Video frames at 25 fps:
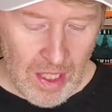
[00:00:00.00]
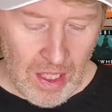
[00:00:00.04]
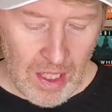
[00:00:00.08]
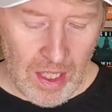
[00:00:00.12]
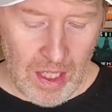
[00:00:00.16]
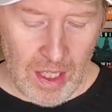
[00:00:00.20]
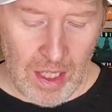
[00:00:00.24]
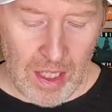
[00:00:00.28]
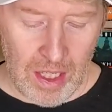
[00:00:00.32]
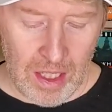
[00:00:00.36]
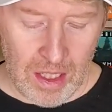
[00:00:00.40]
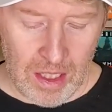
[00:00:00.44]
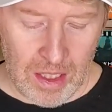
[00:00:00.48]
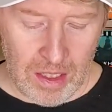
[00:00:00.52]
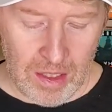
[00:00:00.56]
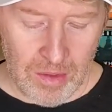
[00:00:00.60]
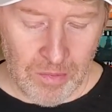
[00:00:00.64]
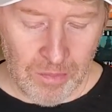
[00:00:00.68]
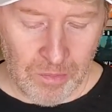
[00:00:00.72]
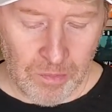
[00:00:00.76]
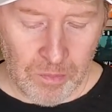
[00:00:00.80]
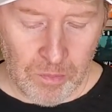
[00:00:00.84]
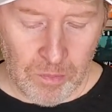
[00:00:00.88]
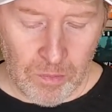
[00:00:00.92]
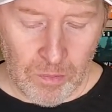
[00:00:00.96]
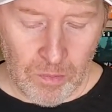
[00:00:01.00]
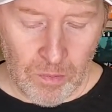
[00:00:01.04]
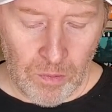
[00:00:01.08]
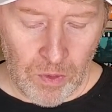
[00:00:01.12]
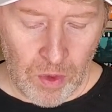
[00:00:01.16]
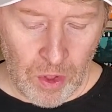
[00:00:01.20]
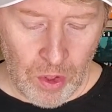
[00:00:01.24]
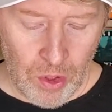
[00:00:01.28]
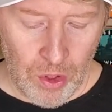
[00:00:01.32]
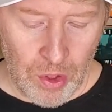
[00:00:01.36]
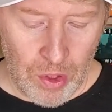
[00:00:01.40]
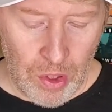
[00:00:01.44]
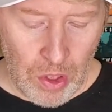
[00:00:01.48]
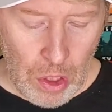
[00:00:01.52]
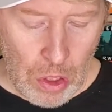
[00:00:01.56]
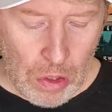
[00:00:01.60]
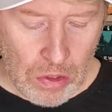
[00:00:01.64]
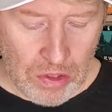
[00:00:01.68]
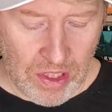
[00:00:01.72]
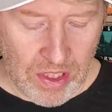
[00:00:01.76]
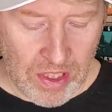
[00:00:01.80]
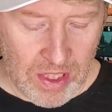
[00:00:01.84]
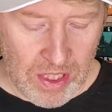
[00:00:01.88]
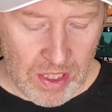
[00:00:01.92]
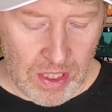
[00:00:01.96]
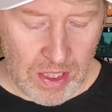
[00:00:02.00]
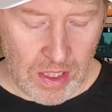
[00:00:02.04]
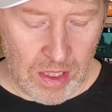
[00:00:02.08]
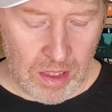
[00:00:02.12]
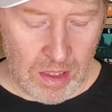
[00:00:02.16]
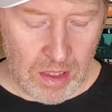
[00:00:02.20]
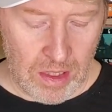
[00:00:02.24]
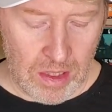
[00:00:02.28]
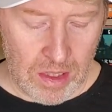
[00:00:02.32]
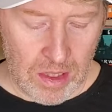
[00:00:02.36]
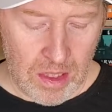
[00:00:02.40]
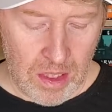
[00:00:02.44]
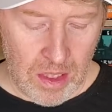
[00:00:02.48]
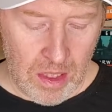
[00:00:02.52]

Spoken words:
And you can use things